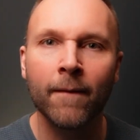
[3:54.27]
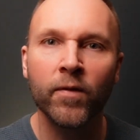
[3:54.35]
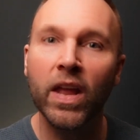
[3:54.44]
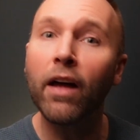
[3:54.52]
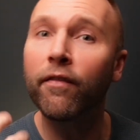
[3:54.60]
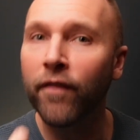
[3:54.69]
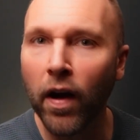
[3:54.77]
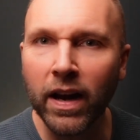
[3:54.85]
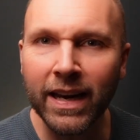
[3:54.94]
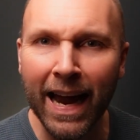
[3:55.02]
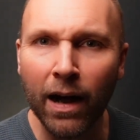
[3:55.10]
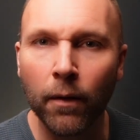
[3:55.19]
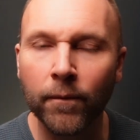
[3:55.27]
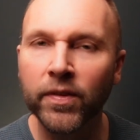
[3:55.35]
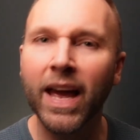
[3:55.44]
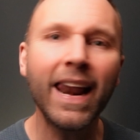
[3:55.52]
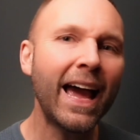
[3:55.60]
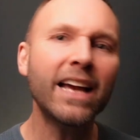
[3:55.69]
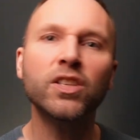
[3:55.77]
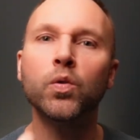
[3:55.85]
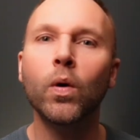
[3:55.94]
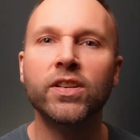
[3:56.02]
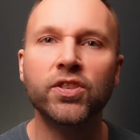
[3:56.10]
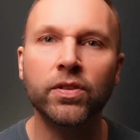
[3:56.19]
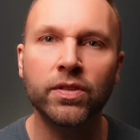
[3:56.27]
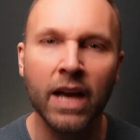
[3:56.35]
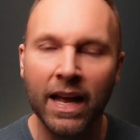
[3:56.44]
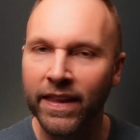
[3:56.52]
they'll find out, they'll ask questions,